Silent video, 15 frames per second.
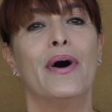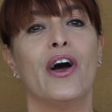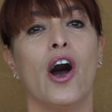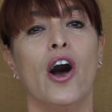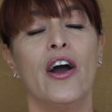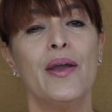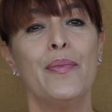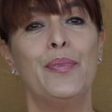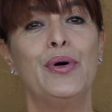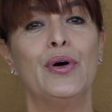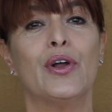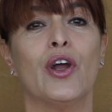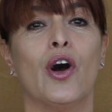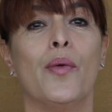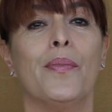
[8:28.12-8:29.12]
but I
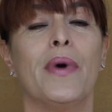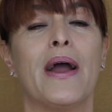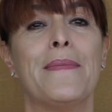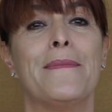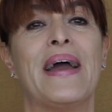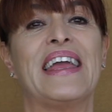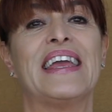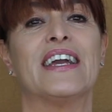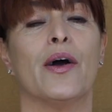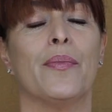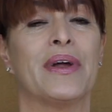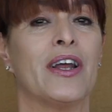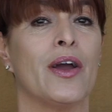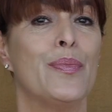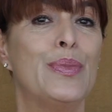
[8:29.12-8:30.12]
put on my makeup
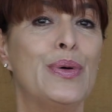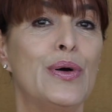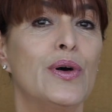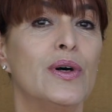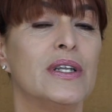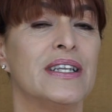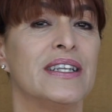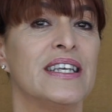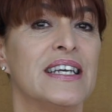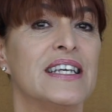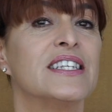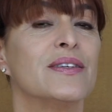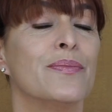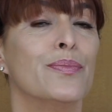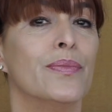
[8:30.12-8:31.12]
and I put
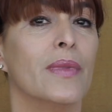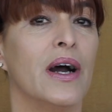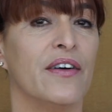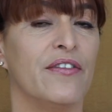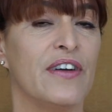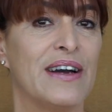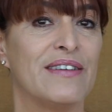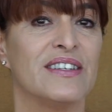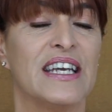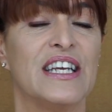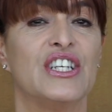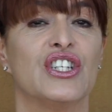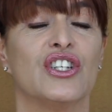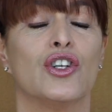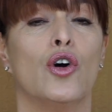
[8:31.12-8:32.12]
this
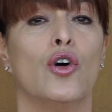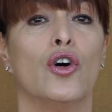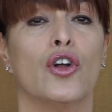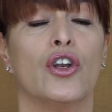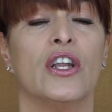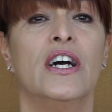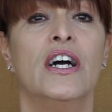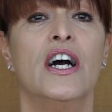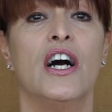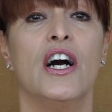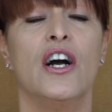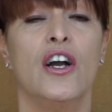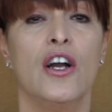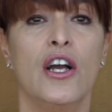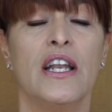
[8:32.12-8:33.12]
foundation on
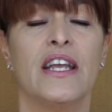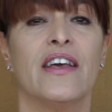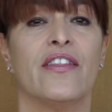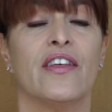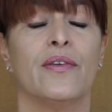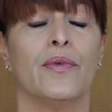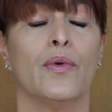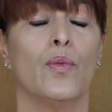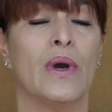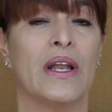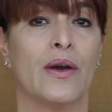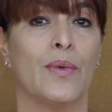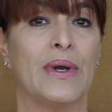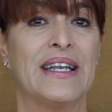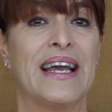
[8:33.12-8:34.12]
earlier than when
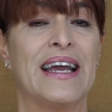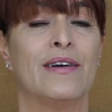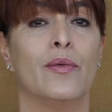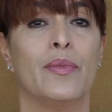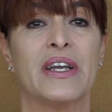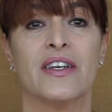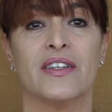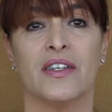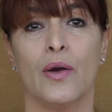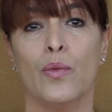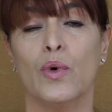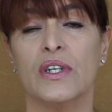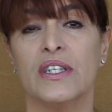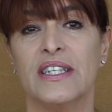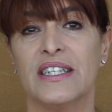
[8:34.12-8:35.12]
I went out because I
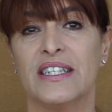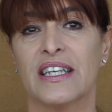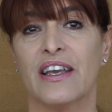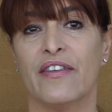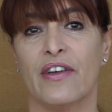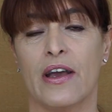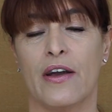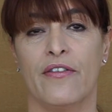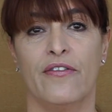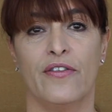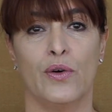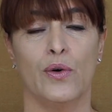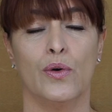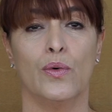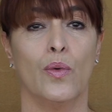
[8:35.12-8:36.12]
wanted to give it a
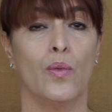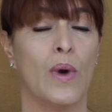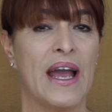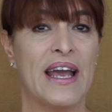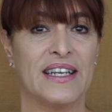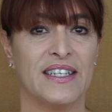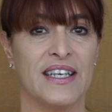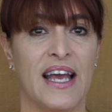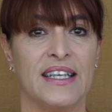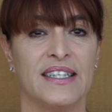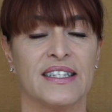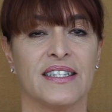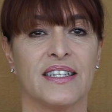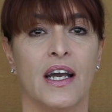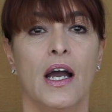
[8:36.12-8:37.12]
full wear
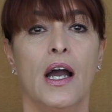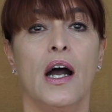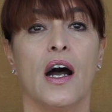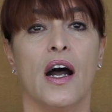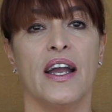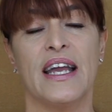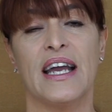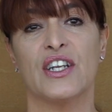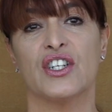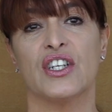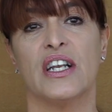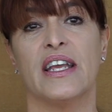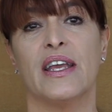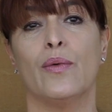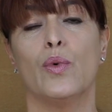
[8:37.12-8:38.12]
test. I
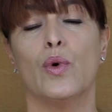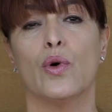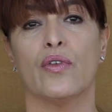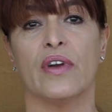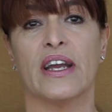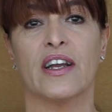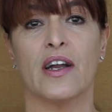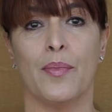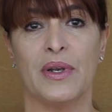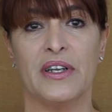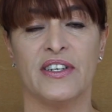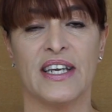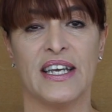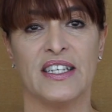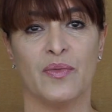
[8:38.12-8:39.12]
actually wore it a couple
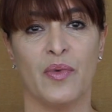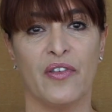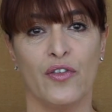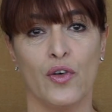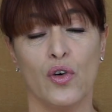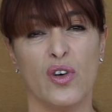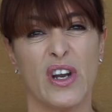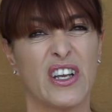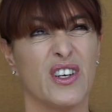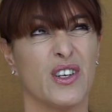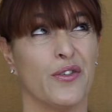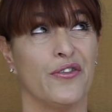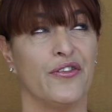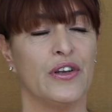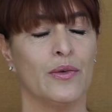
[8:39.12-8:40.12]
of days before. I could
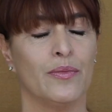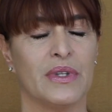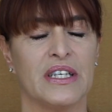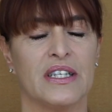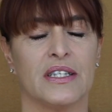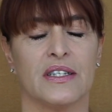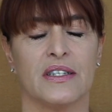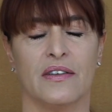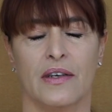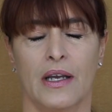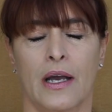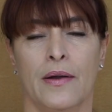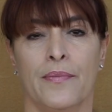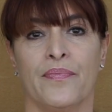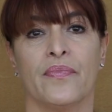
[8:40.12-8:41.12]
have filmed this
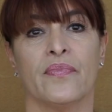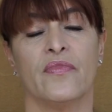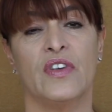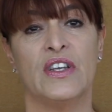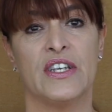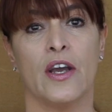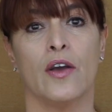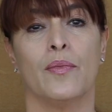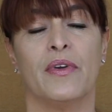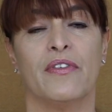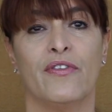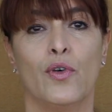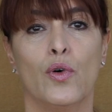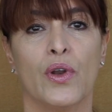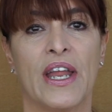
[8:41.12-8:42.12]
um, video
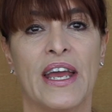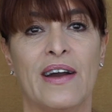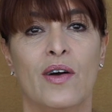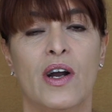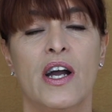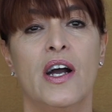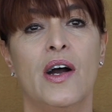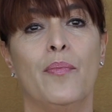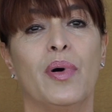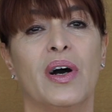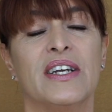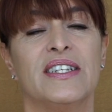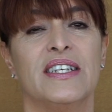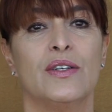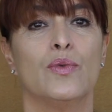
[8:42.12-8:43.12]
before now but
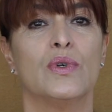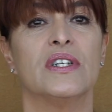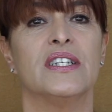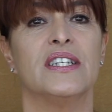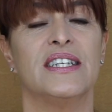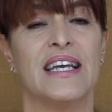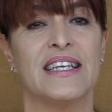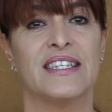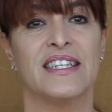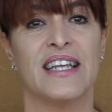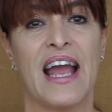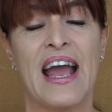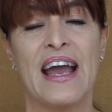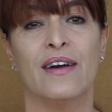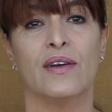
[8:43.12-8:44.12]
I did want to test
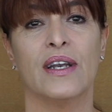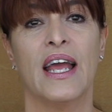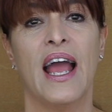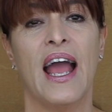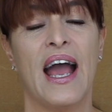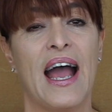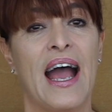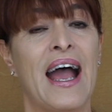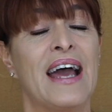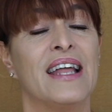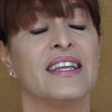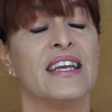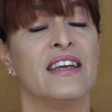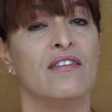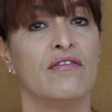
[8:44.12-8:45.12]
it out
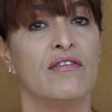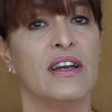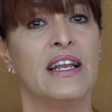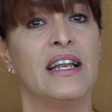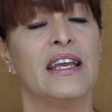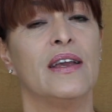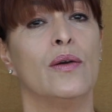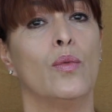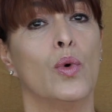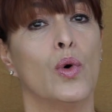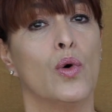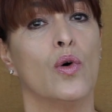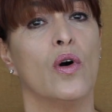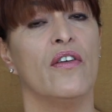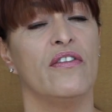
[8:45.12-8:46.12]
and it really
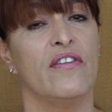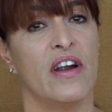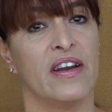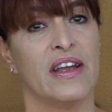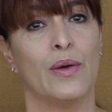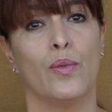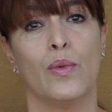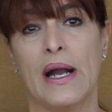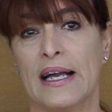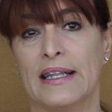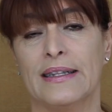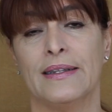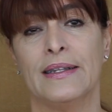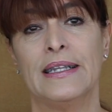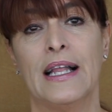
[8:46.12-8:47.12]
wore very
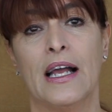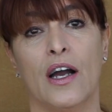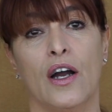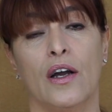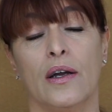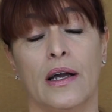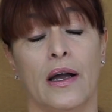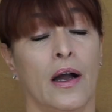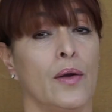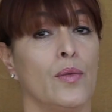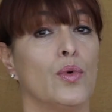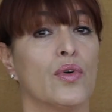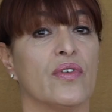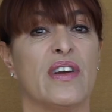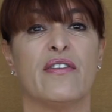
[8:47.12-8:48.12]
well. Uh, I
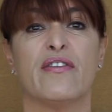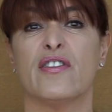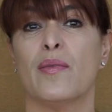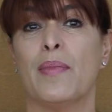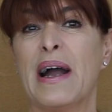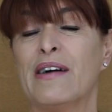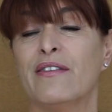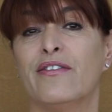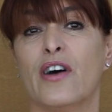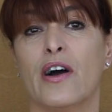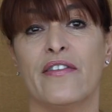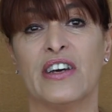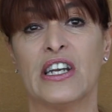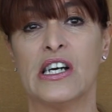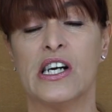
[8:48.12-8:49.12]
wore it for about
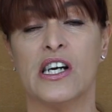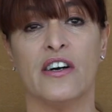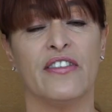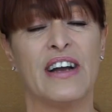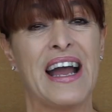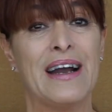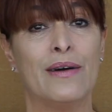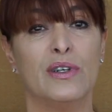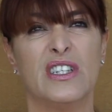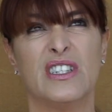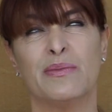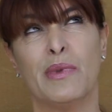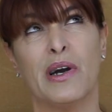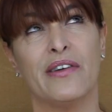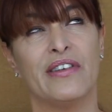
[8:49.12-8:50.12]
five and a half
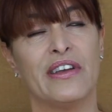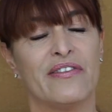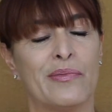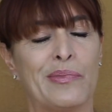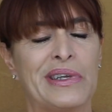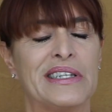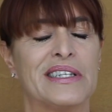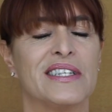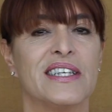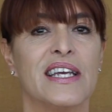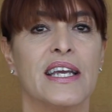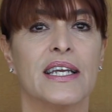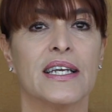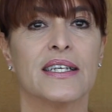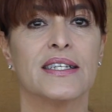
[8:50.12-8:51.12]
hours, might have even been
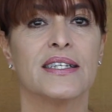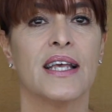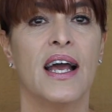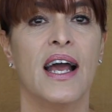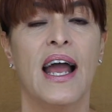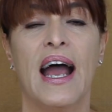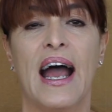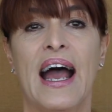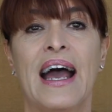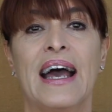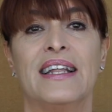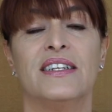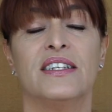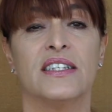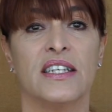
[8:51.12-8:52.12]
six
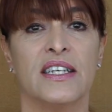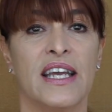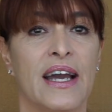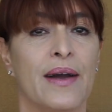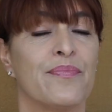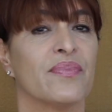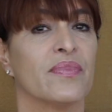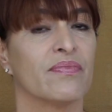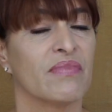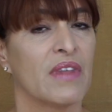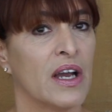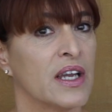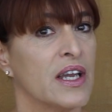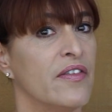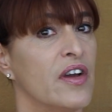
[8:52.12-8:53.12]
and yeah
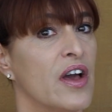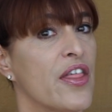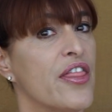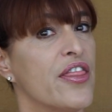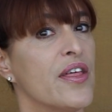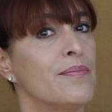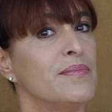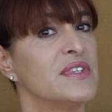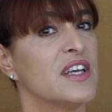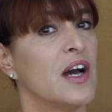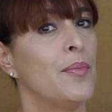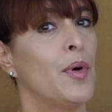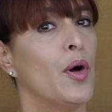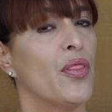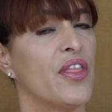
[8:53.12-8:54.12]
I'll give it a thumbs
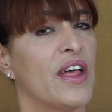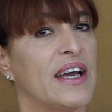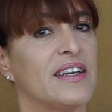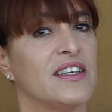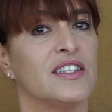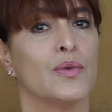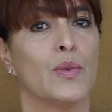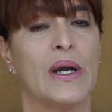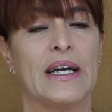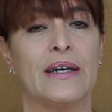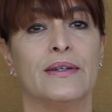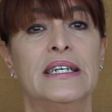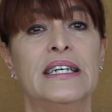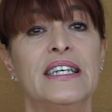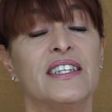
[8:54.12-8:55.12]
up on that as
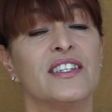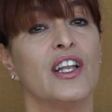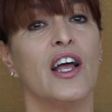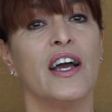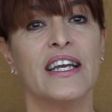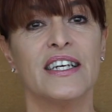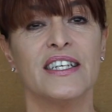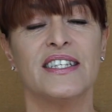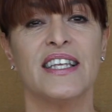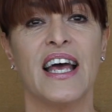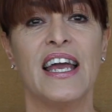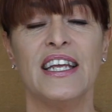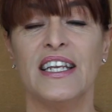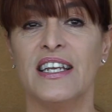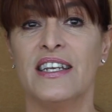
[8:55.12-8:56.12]
well. So like I
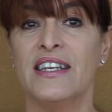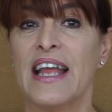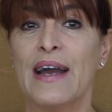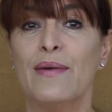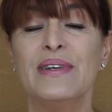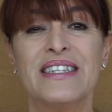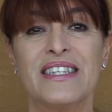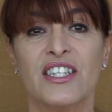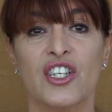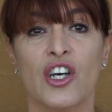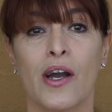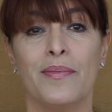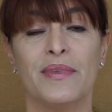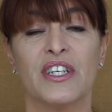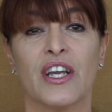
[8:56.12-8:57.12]
say, now is the
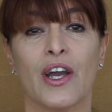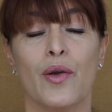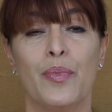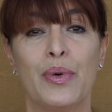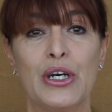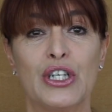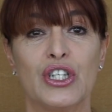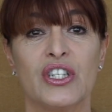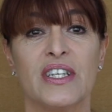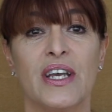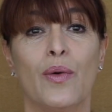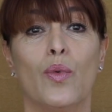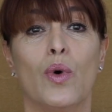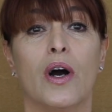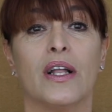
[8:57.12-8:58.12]
time to go purchase
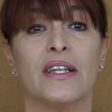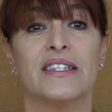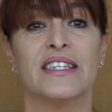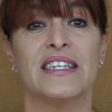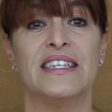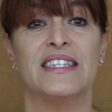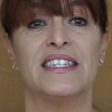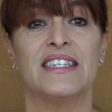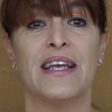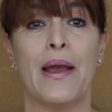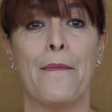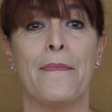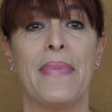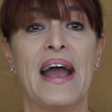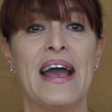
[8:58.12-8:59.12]
it whilst it's
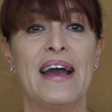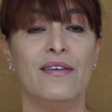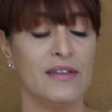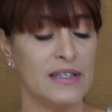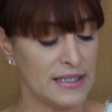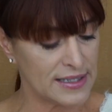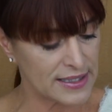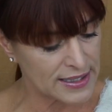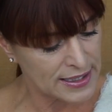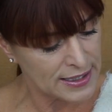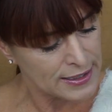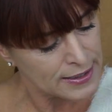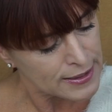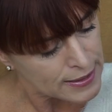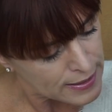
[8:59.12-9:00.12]
£10.
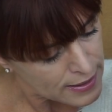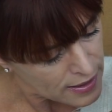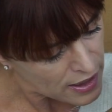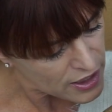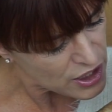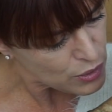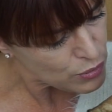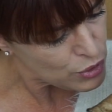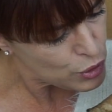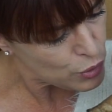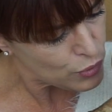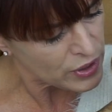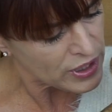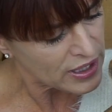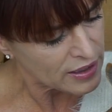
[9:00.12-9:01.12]
Are you
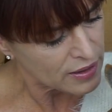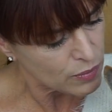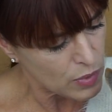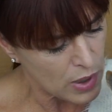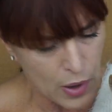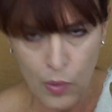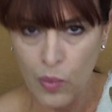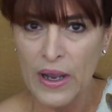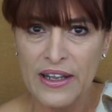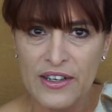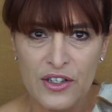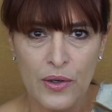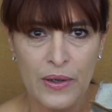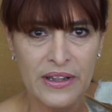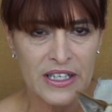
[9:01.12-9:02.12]
yawning while we're
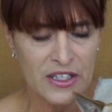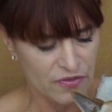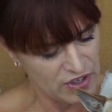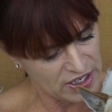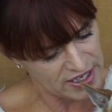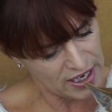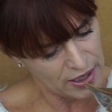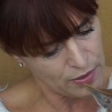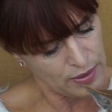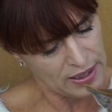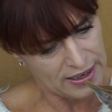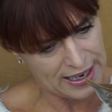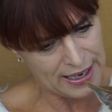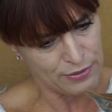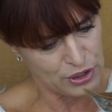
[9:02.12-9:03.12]
doing this video?
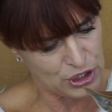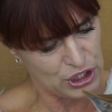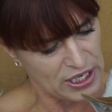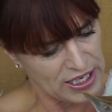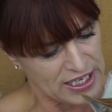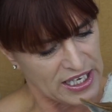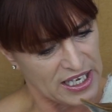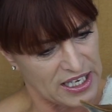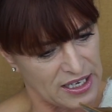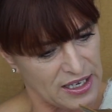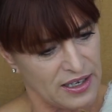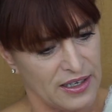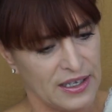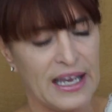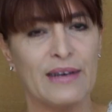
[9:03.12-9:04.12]
How
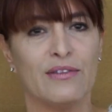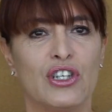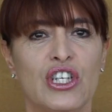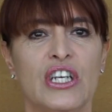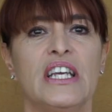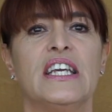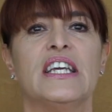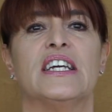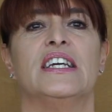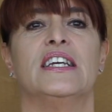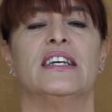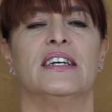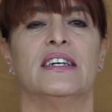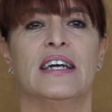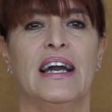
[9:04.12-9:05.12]
cheeky, how
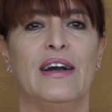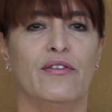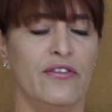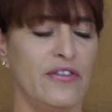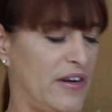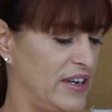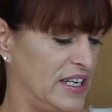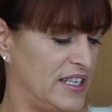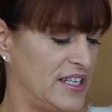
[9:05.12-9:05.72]
cheeky, how very